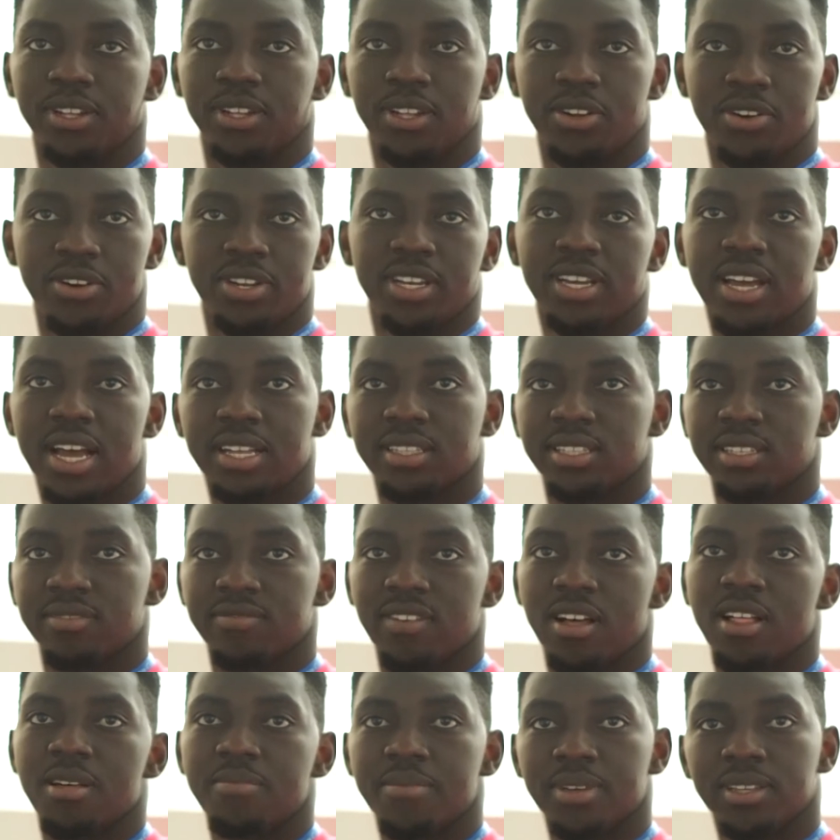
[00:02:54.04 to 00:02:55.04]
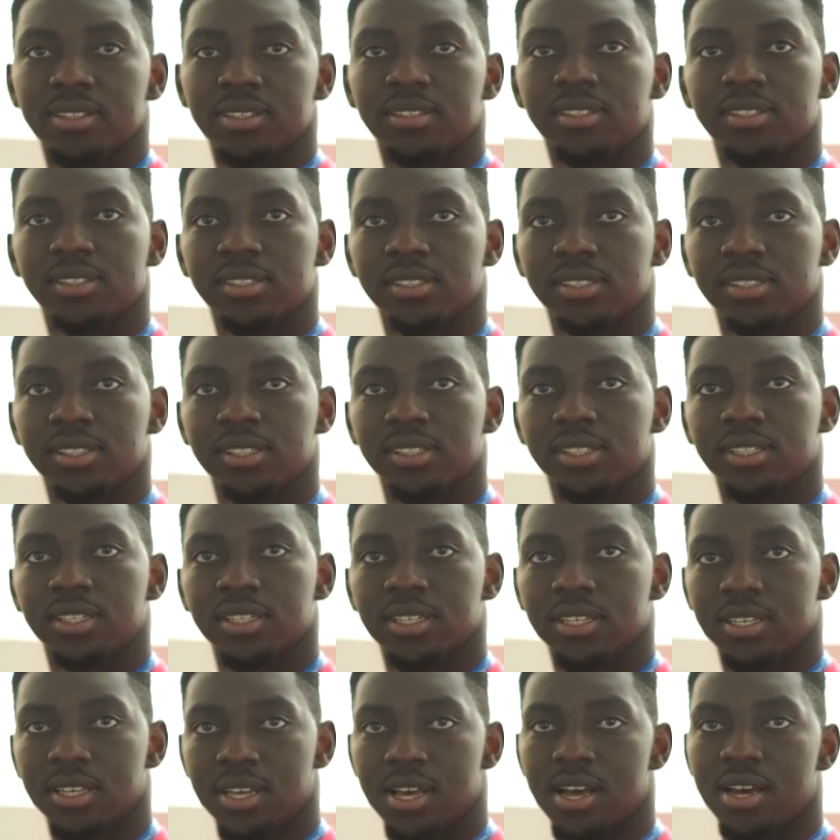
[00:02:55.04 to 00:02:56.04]
learning and development
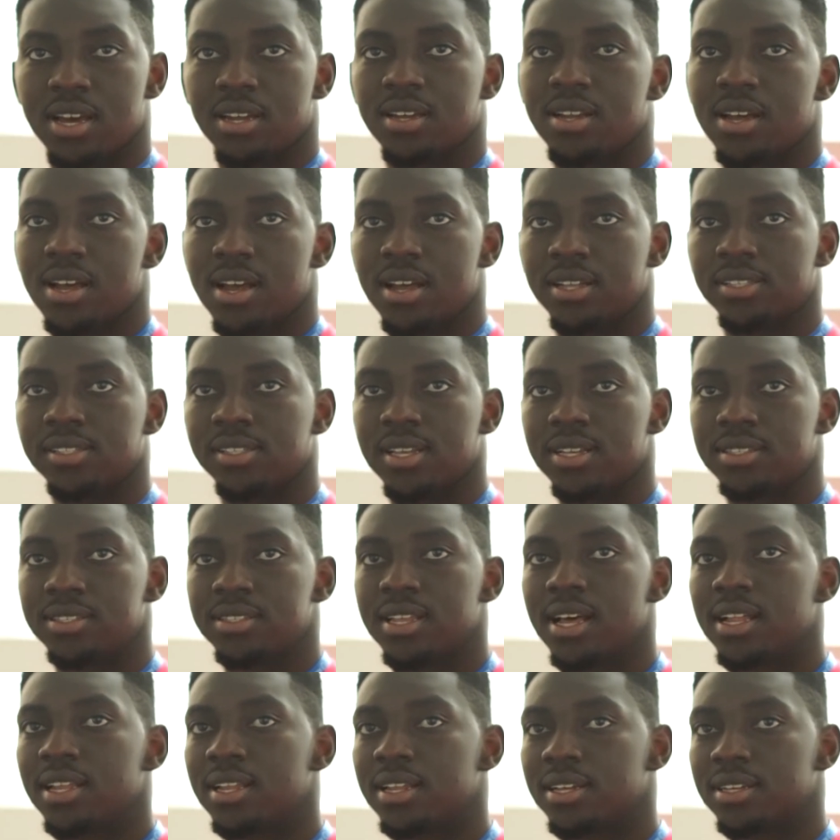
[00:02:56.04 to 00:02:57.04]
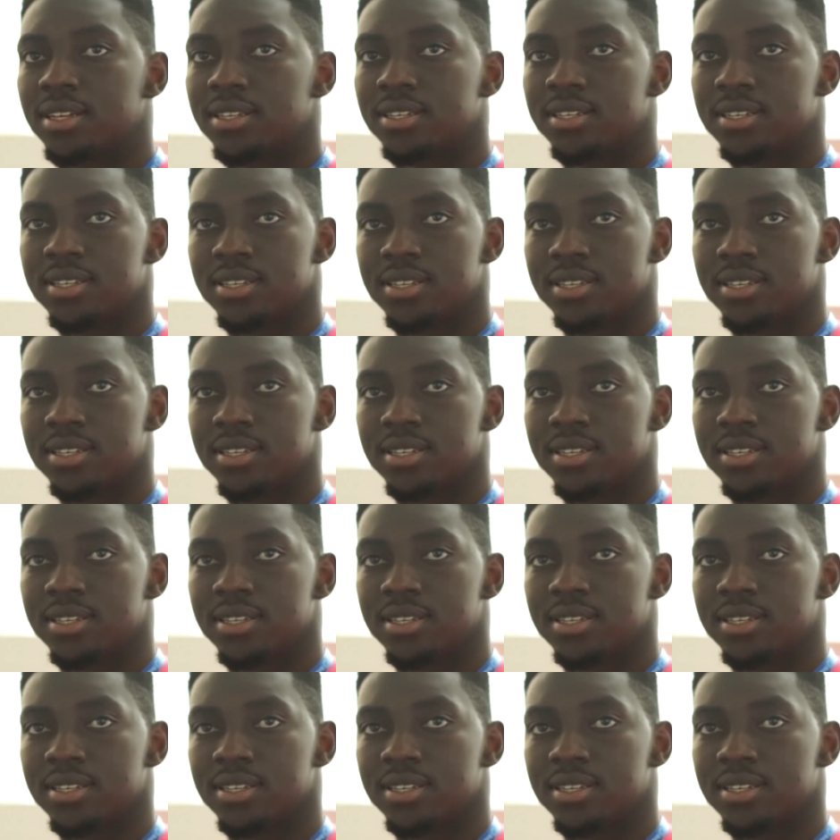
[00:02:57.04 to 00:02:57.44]
at, at Andela.